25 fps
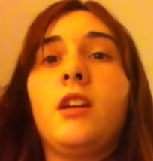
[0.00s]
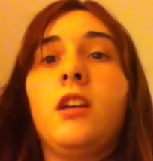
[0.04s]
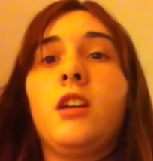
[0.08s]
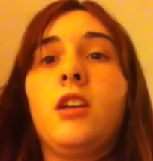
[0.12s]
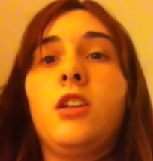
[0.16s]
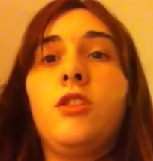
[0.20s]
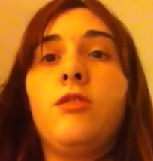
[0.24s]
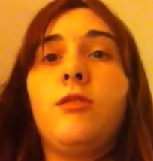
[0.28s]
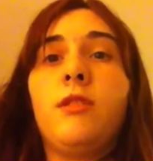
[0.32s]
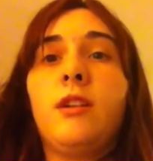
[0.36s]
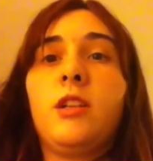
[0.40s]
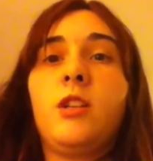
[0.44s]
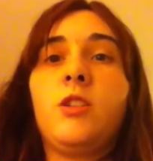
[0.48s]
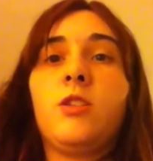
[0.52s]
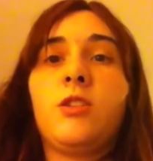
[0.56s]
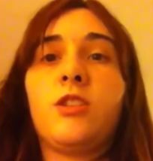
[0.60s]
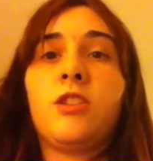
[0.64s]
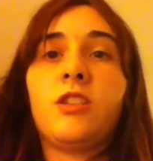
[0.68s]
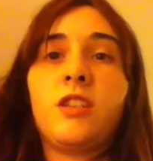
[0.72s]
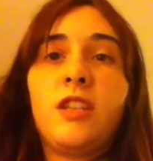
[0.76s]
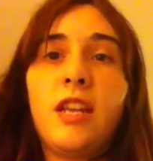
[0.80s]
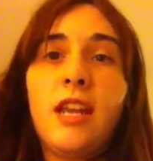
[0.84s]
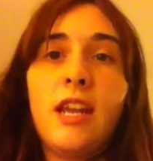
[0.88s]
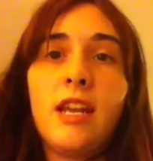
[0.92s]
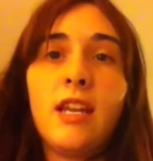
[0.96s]
to
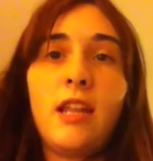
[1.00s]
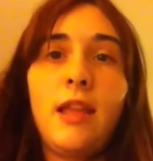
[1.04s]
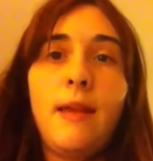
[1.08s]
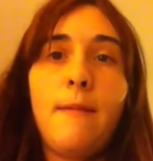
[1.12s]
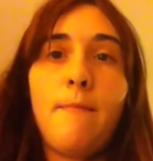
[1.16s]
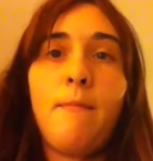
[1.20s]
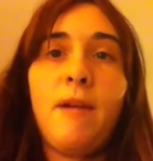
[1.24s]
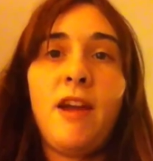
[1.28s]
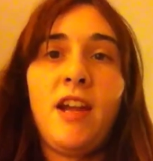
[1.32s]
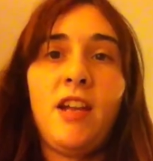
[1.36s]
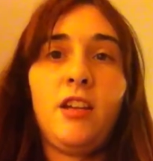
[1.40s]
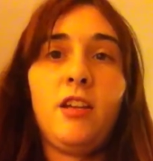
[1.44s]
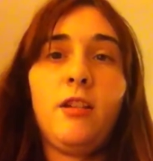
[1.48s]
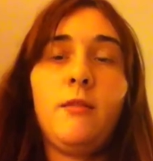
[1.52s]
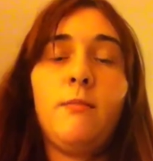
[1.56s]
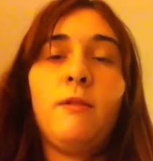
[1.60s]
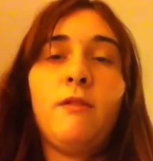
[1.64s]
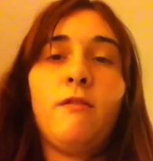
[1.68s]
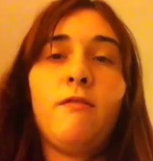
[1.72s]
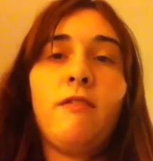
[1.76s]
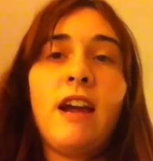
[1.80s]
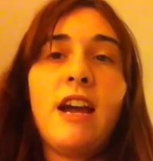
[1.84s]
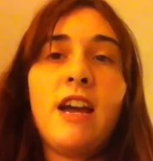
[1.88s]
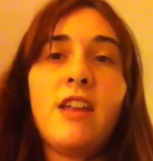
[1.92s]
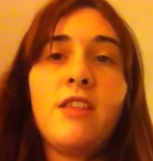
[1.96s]
understand it better,
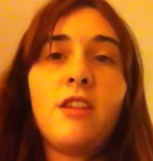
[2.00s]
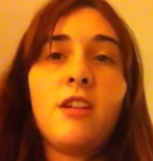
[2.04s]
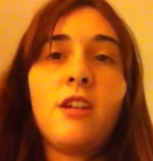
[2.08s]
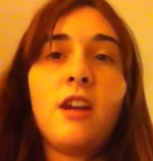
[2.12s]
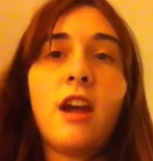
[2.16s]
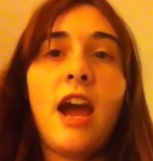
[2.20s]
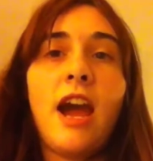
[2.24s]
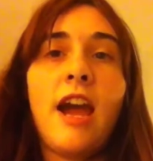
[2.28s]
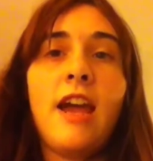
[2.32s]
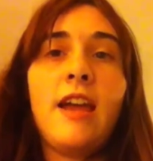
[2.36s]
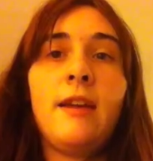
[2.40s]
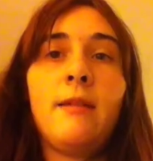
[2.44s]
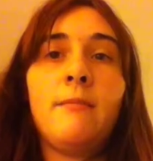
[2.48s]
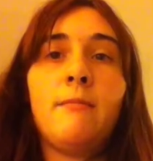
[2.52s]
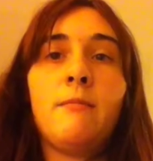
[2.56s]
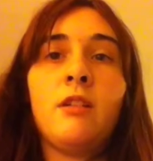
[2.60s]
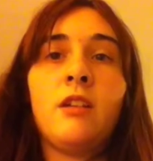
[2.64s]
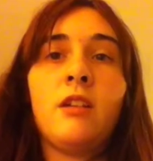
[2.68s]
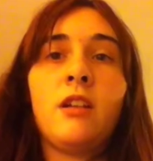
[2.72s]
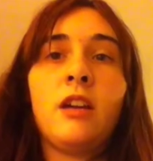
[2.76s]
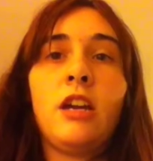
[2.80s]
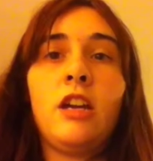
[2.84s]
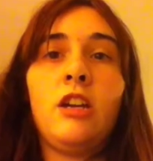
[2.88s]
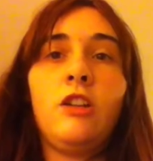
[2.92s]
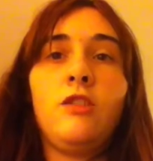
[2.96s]
but rather I am
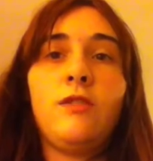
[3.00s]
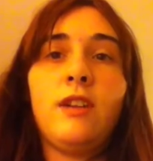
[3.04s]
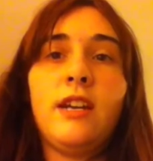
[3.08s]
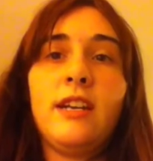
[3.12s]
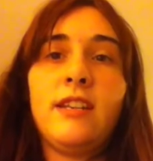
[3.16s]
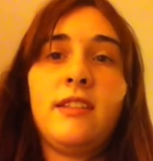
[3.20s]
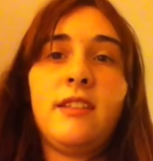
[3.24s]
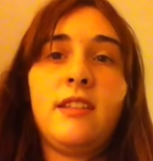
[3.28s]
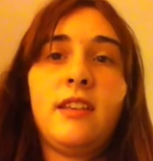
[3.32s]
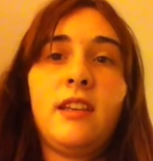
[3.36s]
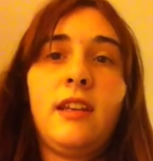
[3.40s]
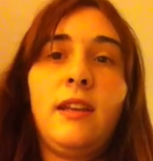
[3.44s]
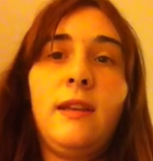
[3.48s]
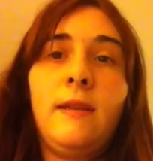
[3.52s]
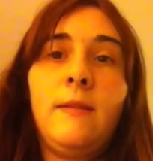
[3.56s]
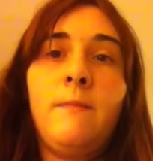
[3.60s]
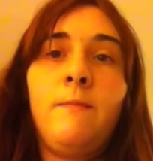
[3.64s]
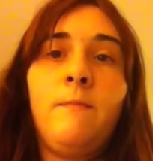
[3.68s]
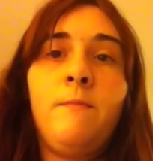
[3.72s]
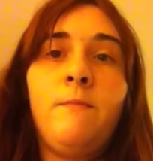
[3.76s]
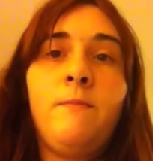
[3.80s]
addressing